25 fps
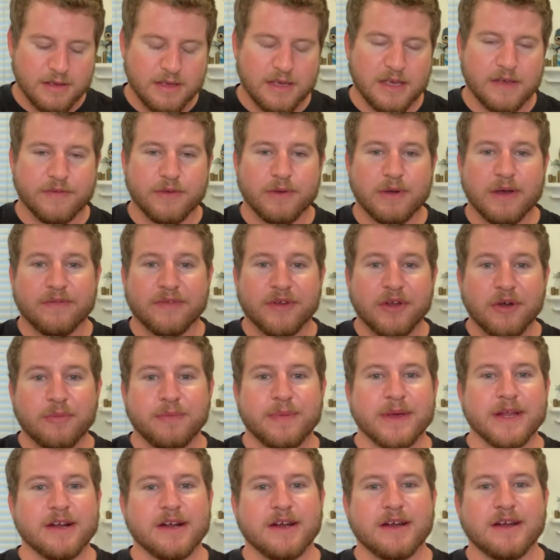if you have no
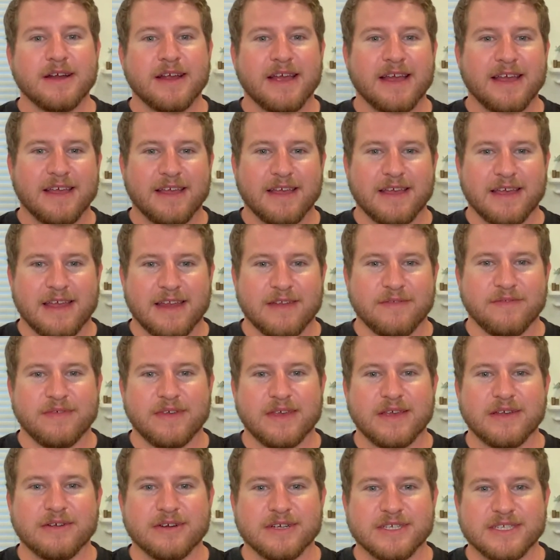bitter
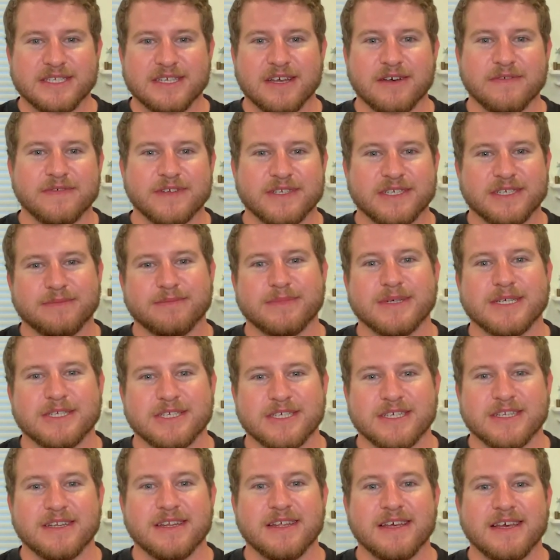envy or selfish
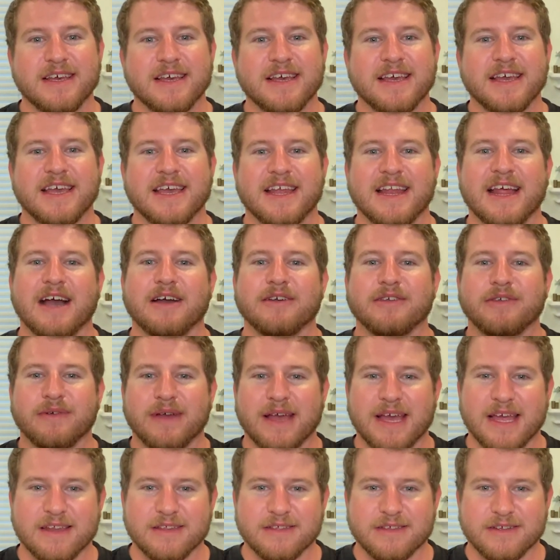ambition in how you
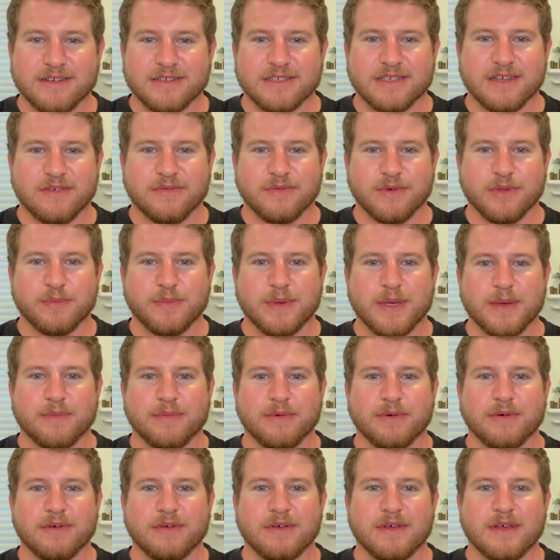handle yourself with
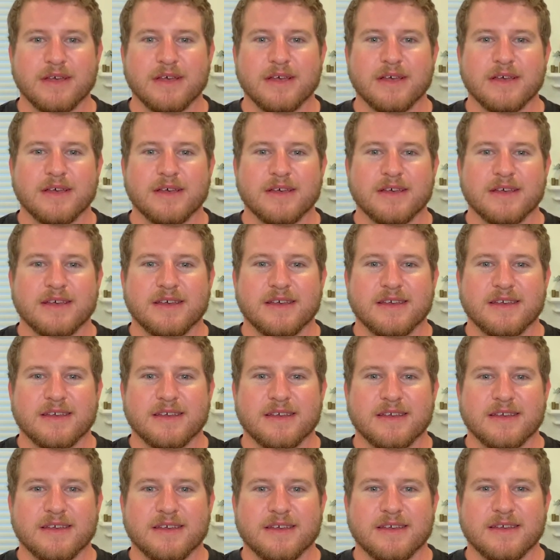people,
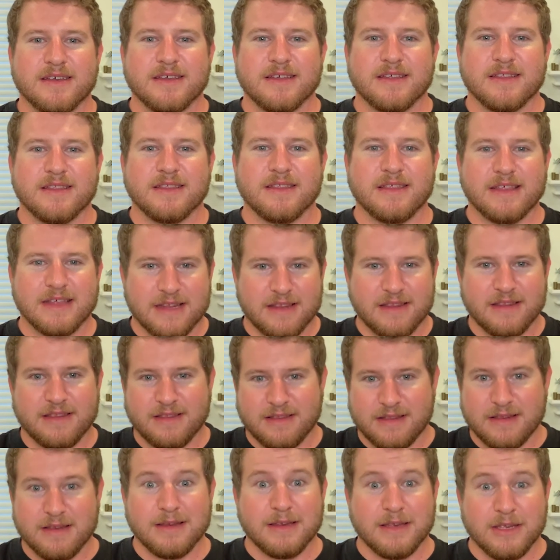then
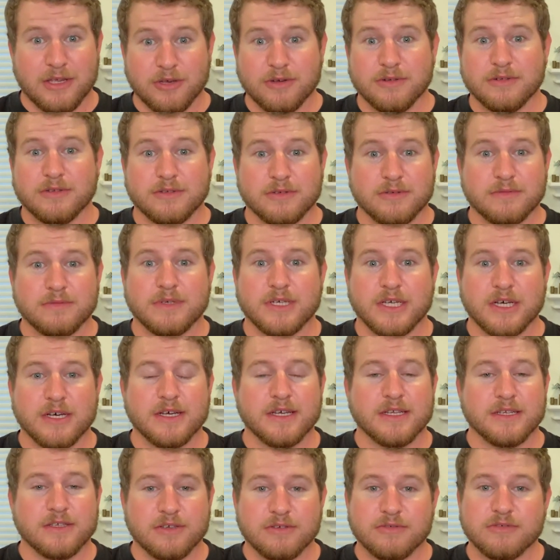you'll do
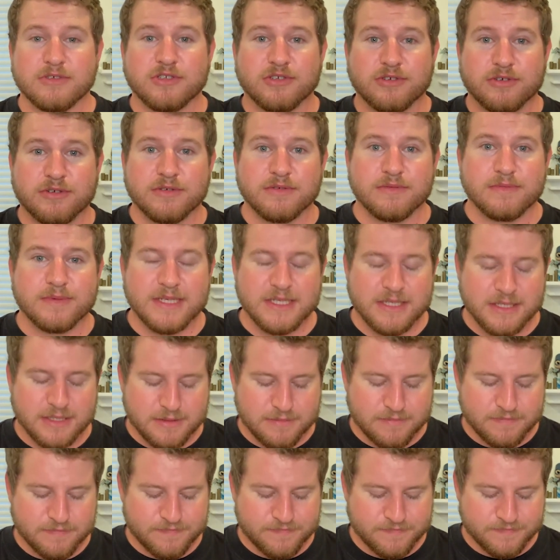good. Use true
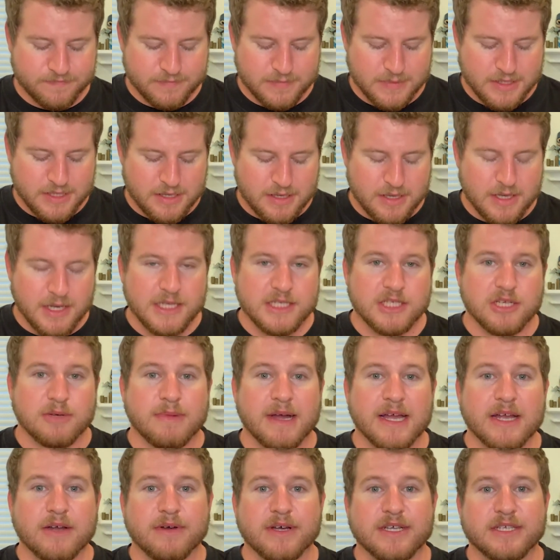wisdom. So
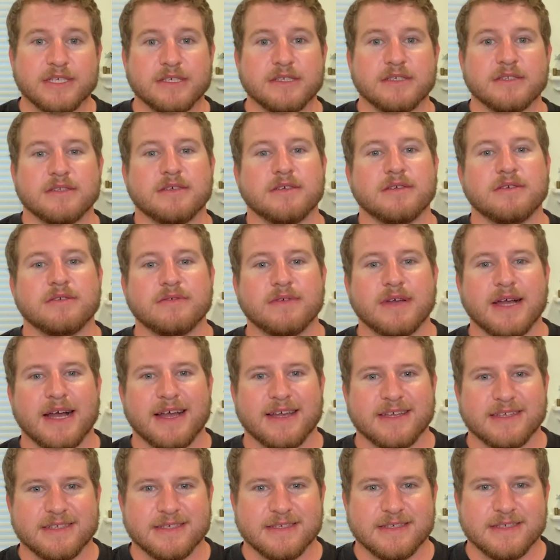my question to you
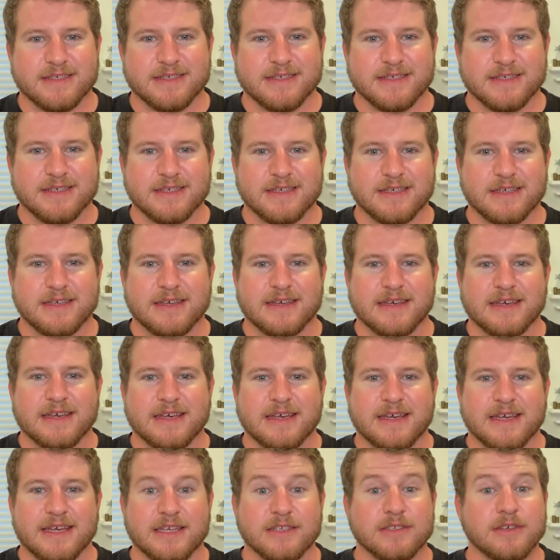guys
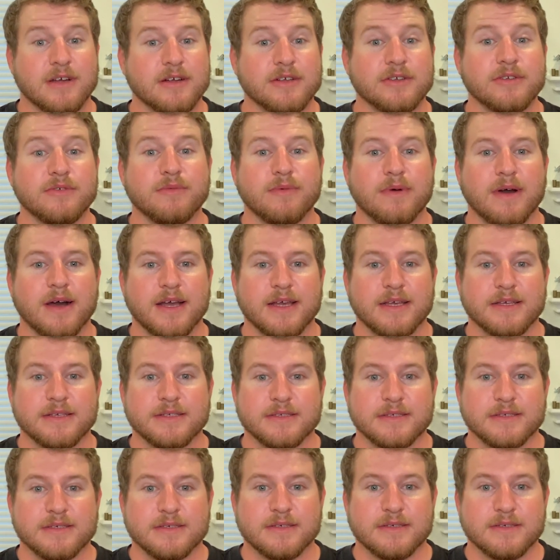is, are you
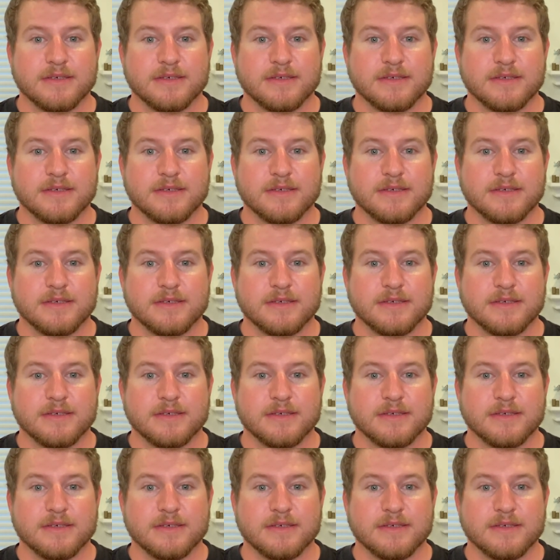wise?